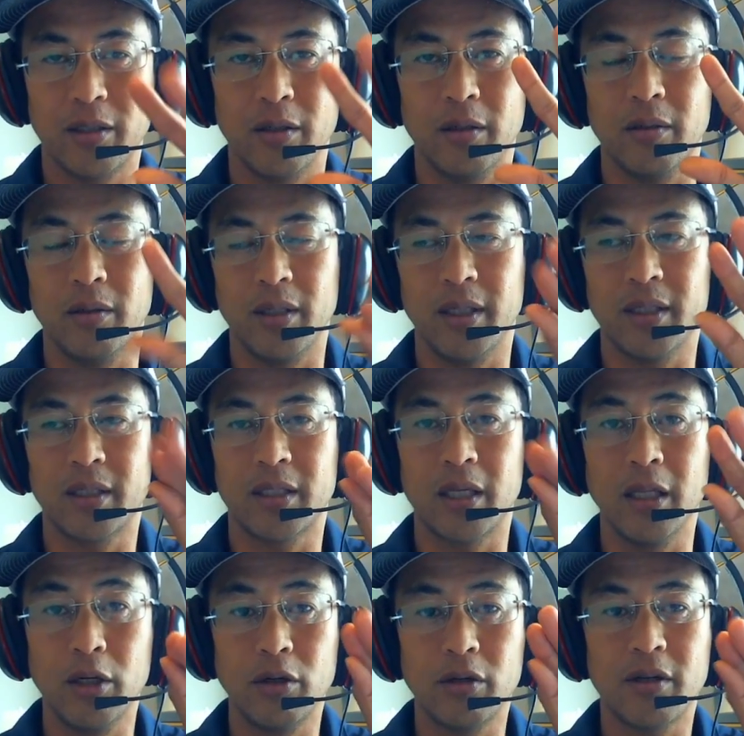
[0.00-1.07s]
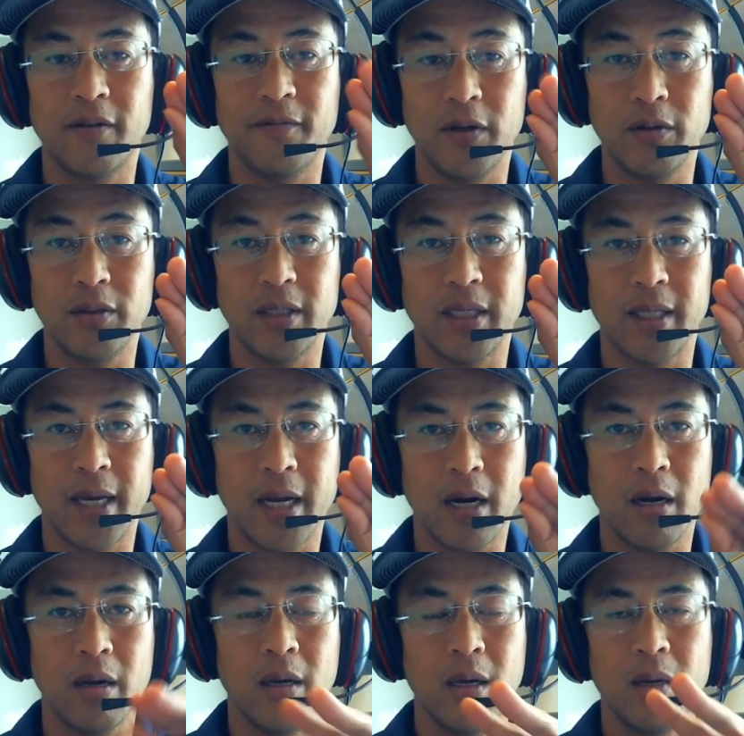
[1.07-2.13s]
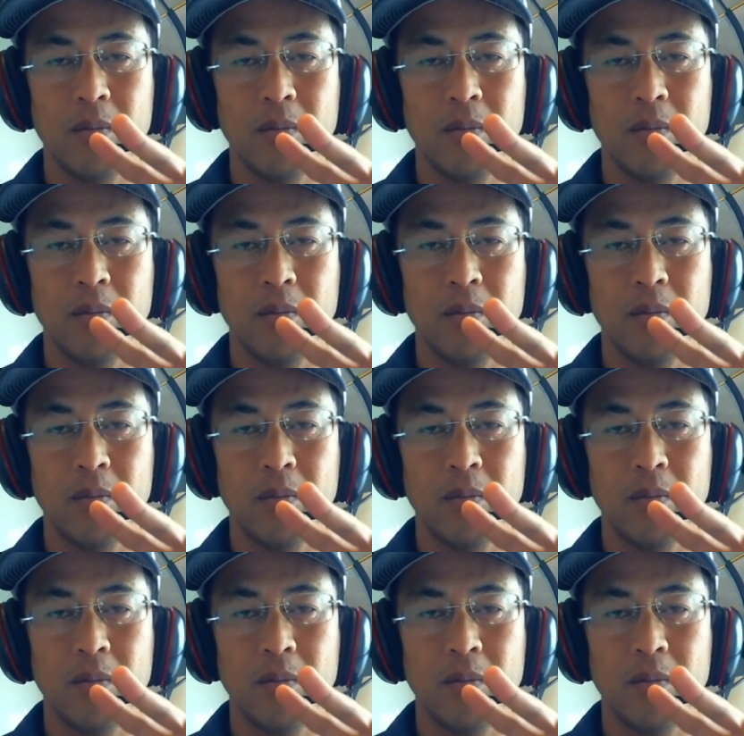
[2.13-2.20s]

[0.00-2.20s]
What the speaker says: So it's a little confusing there,